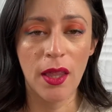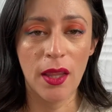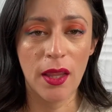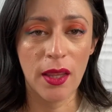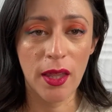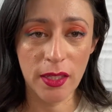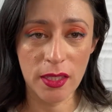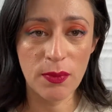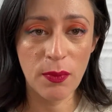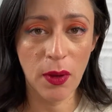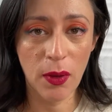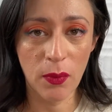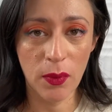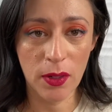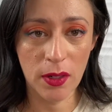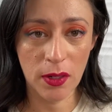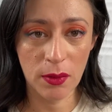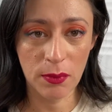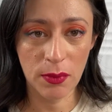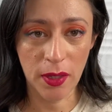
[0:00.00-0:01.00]
That's my
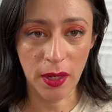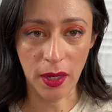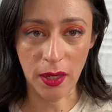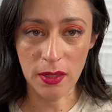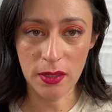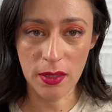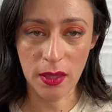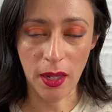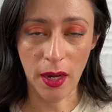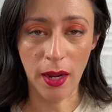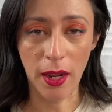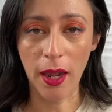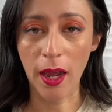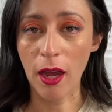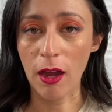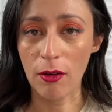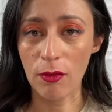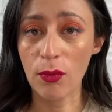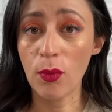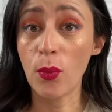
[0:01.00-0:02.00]
one complaint that I
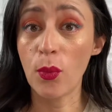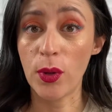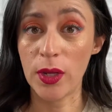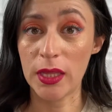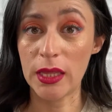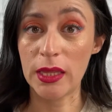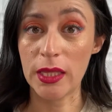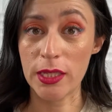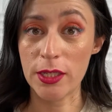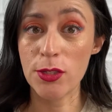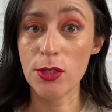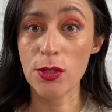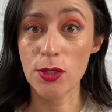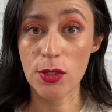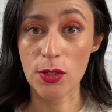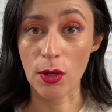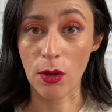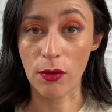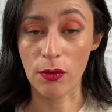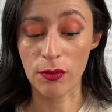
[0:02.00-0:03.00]
have with this
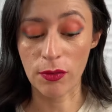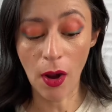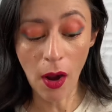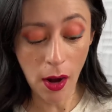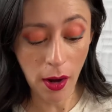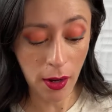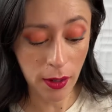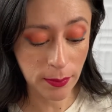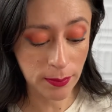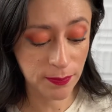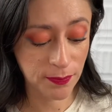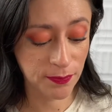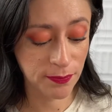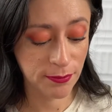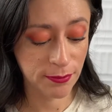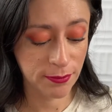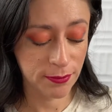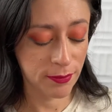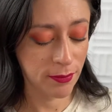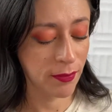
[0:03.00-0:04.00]
so far.
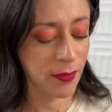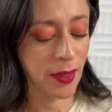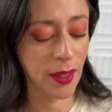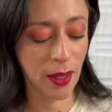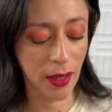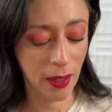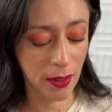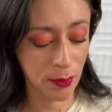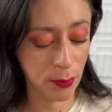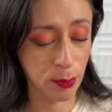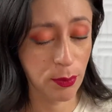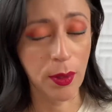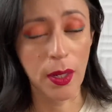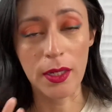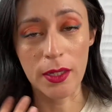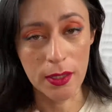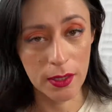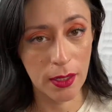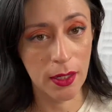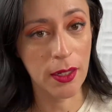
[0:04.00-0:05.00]

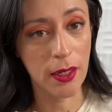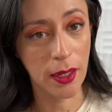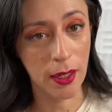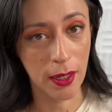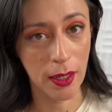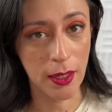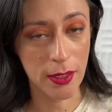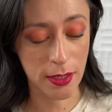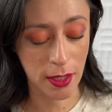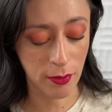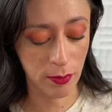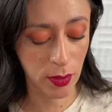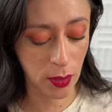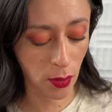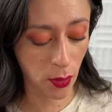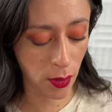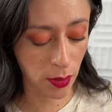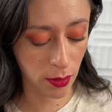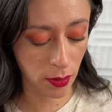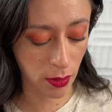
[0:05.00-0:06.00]
But as I've been
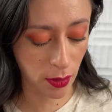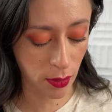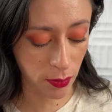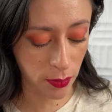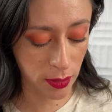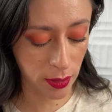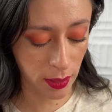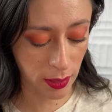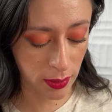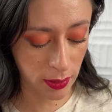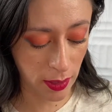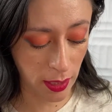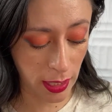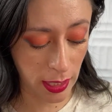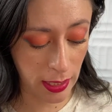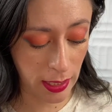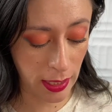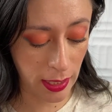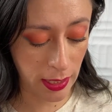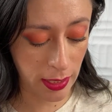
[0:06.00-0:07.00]
going along with it,
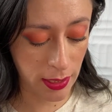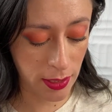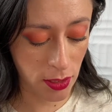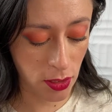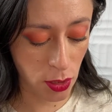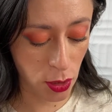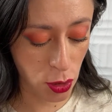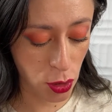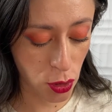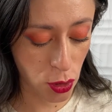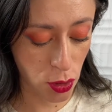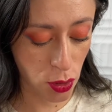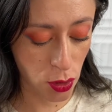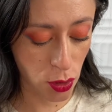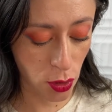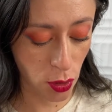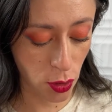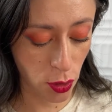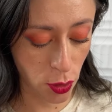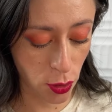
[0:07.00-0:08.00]
it is
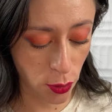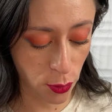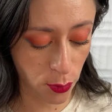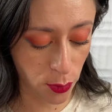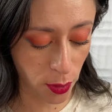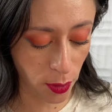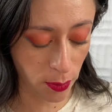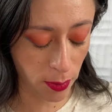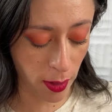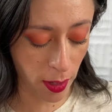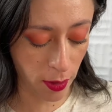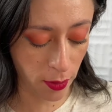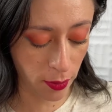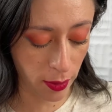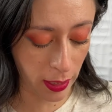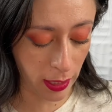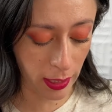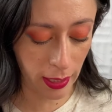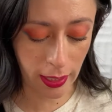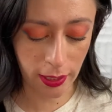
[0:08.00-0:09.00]
super
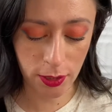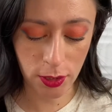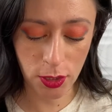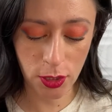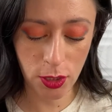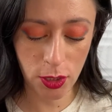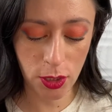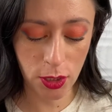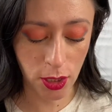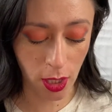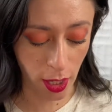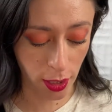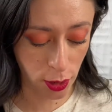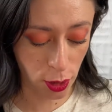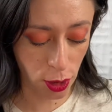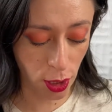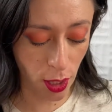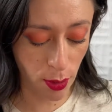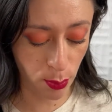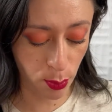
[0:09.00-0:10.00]
buttery. It's
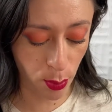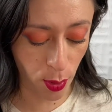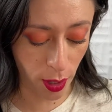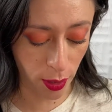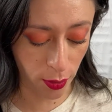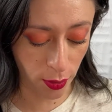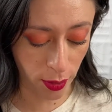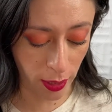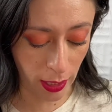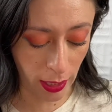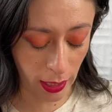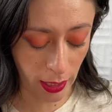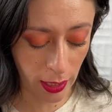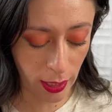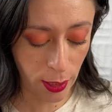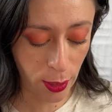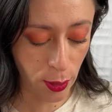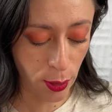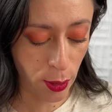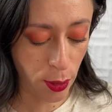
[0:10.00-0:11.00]
such a buttery,
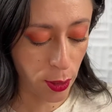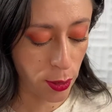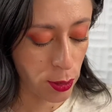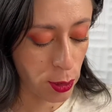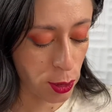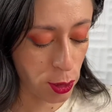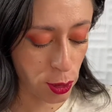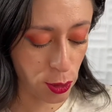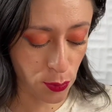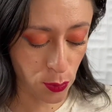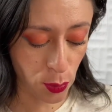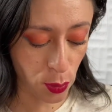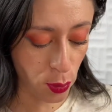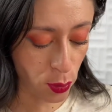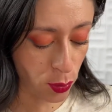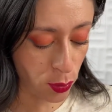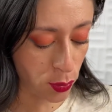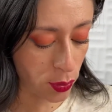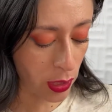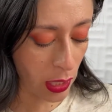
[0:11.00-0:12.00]

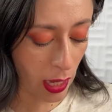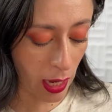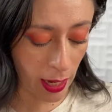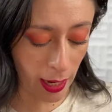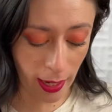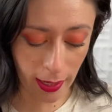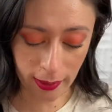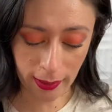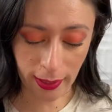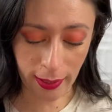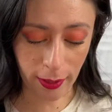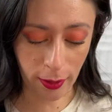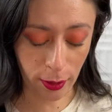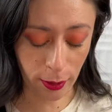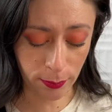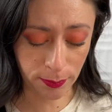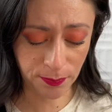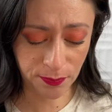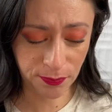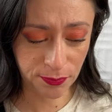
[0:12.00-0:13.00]
smooth
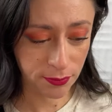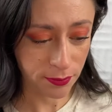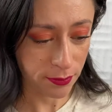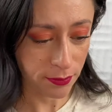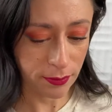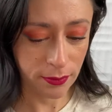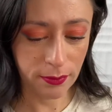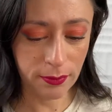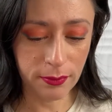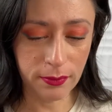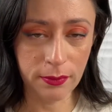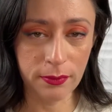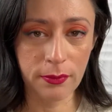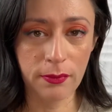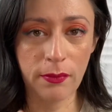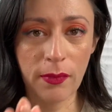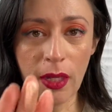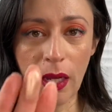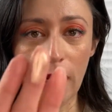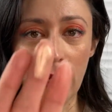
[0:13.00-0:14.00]
highlighter.
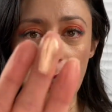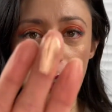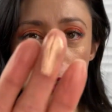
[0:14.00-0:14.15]
And